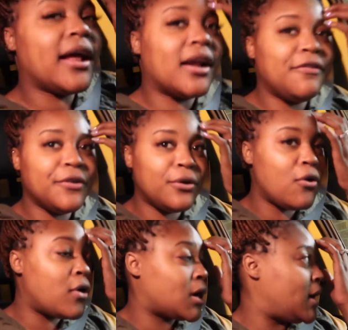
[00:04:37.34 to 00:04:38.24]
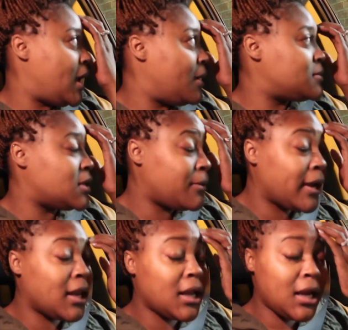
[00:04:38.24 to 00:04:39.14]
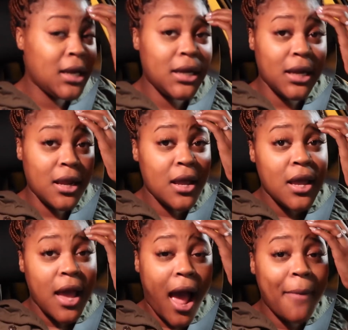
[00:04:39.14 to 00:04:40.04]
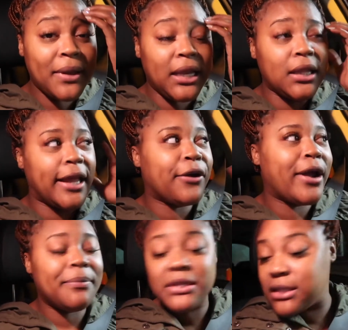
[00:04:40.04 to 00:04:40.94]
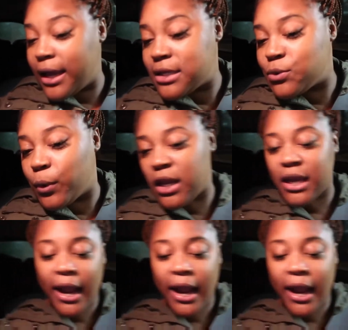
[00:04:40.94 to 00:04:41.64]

got our food ordered. I am so ready to eat. I've been eating like crap this last week.